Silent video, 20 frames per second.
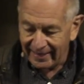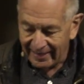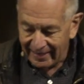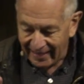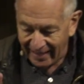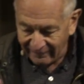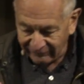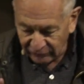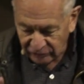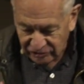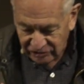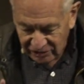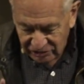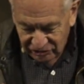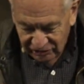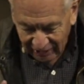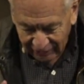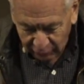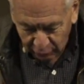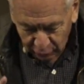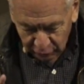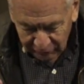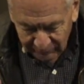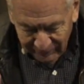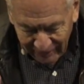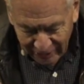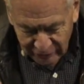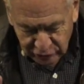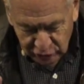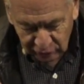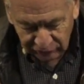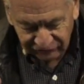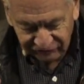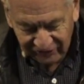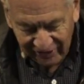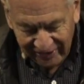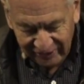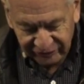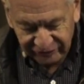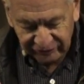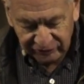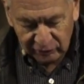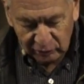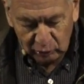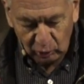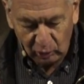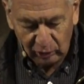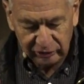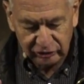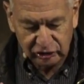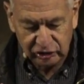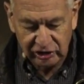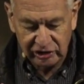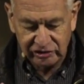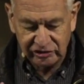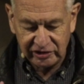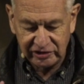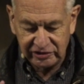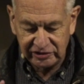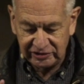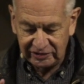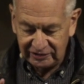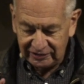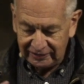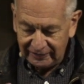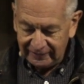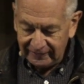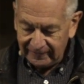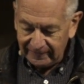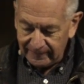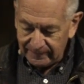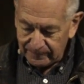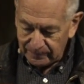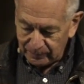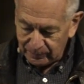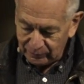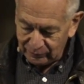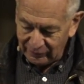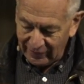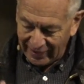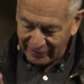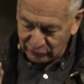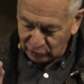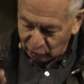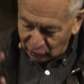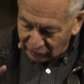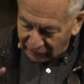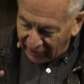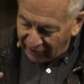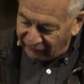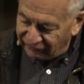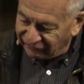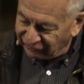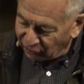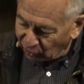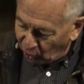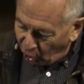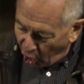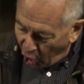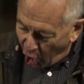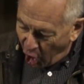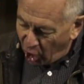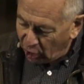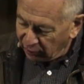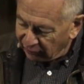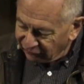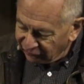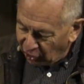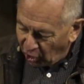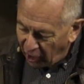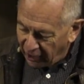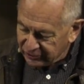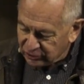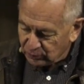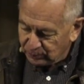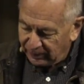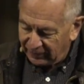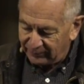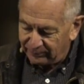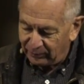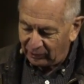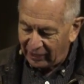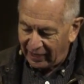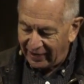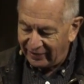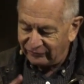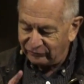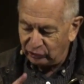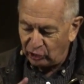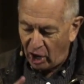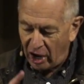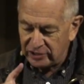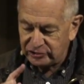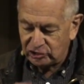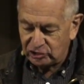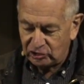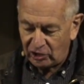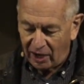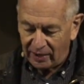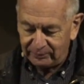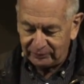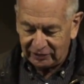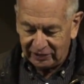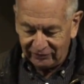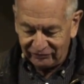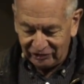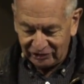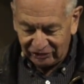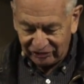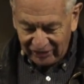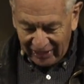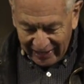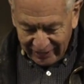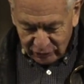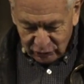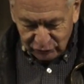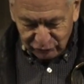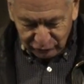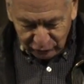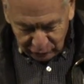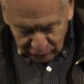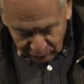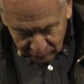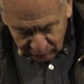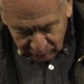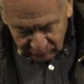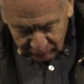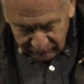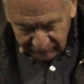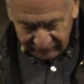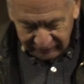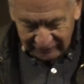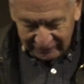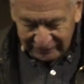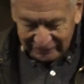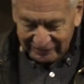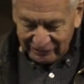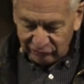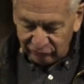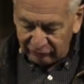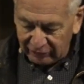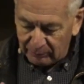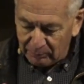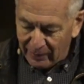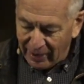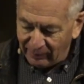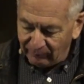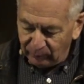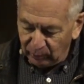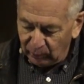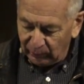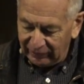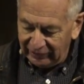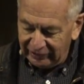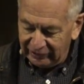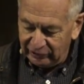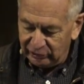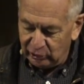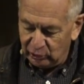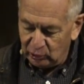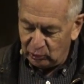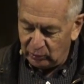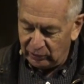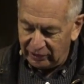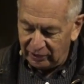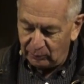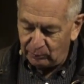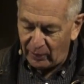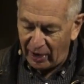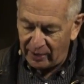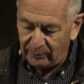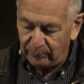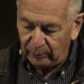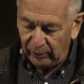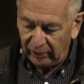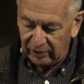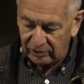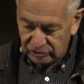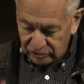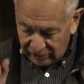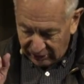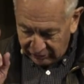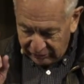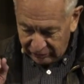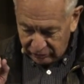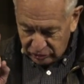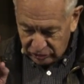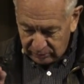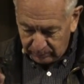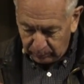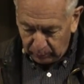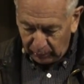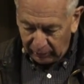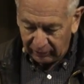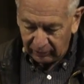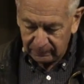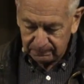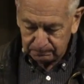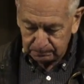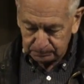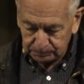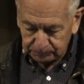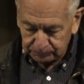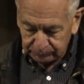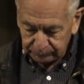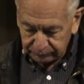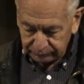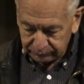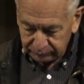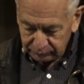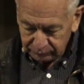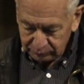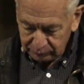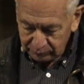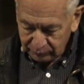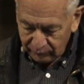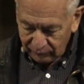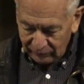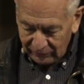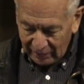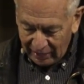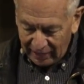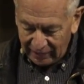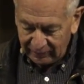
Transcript: ever since I heard about your faith in the Lord Jesus and your love for all of God's people, I have not stopped giving thanks for you, remembering you in my prayers." Now here's the prayer. "I